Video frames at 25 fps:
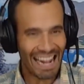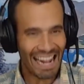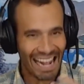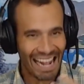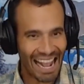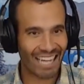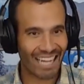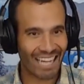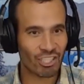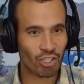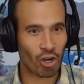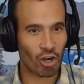
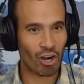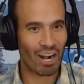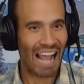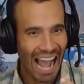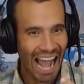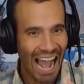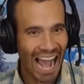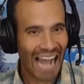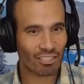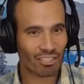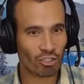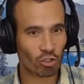HR
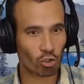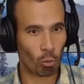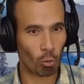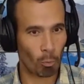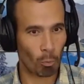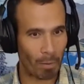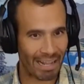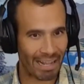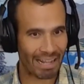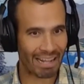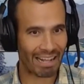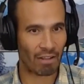has to
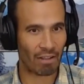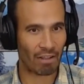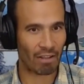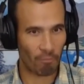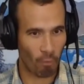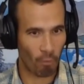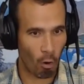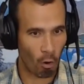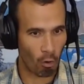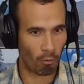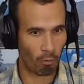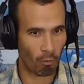be
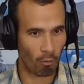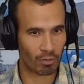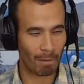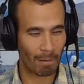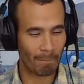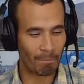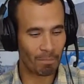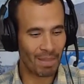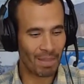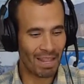involved.